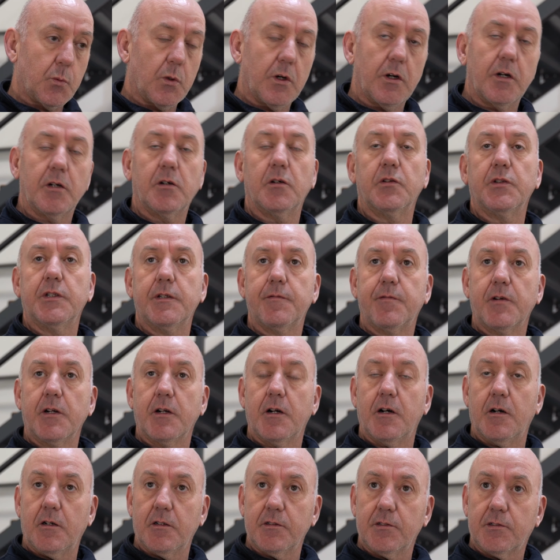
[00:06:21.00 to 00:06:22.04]
work on different
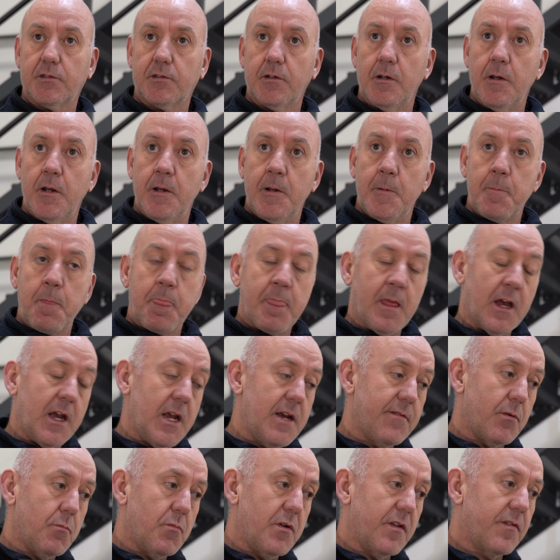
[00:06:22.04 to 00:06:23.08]
cars.
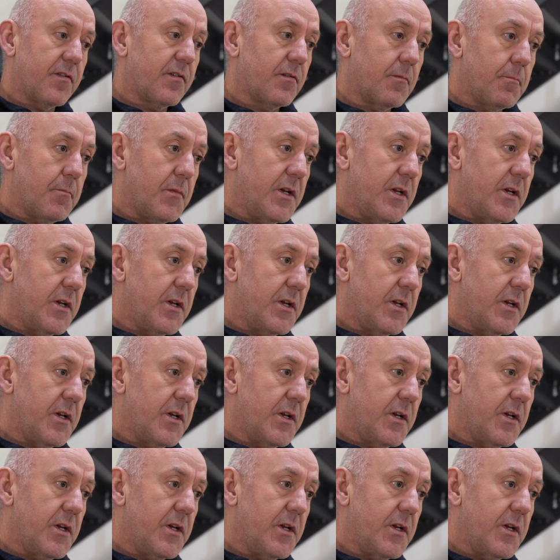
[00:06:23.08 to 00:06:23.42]
Even with,